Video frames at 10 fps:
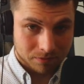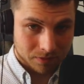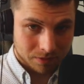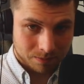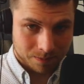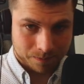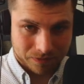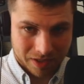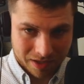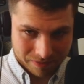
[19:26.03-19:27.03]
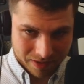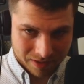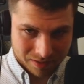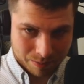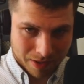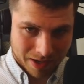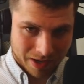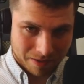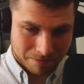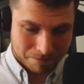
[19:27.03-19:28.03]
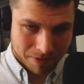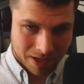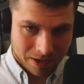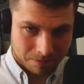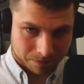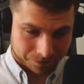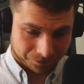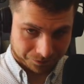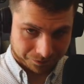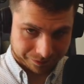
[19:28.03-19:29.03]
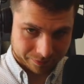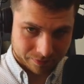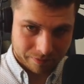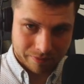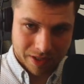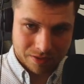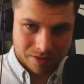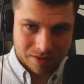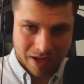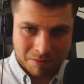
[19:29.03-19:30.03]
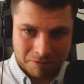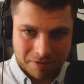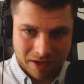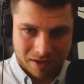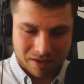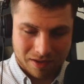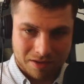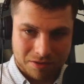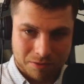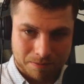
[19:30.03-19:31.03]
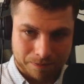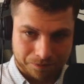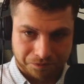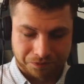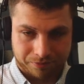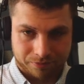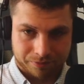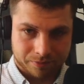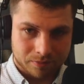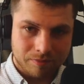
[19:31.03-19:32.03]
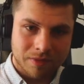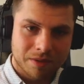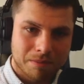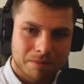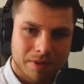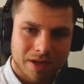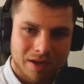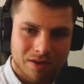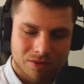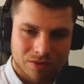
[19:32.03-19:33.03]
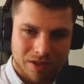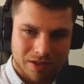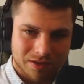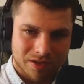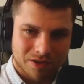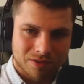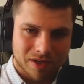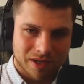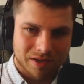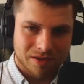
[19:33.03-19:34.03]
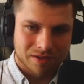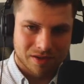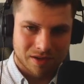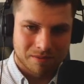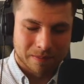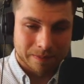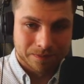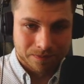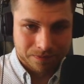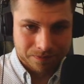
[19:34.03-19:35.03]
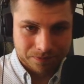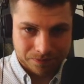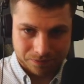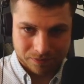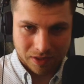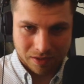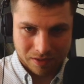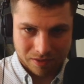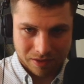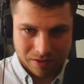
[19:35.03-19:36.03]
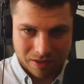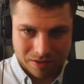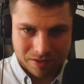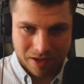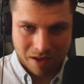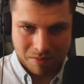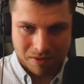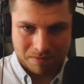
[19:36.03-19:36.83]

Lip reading: the reference by p is the same thing as p on index 0, like this. Yeah, these are same,